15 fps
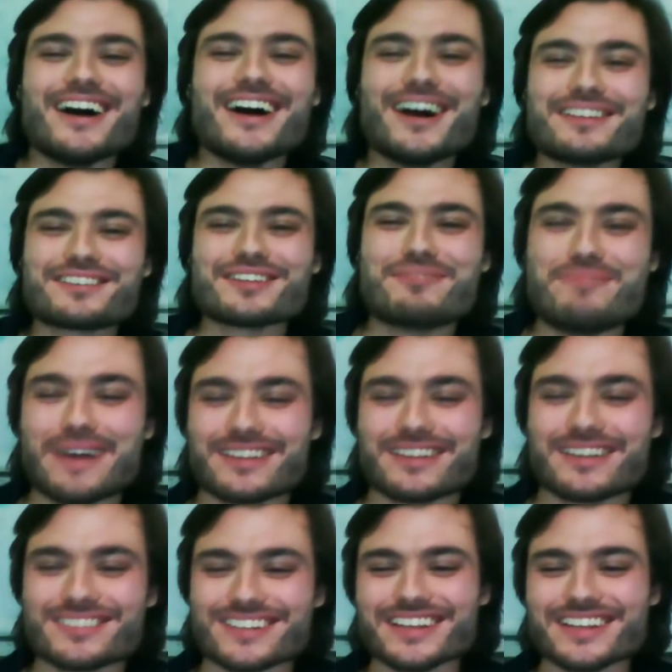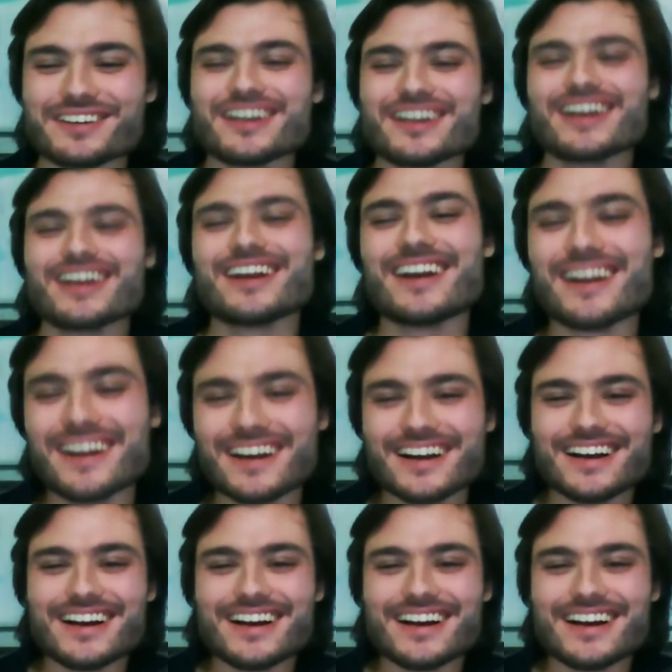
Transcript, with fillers: It's really good snacks.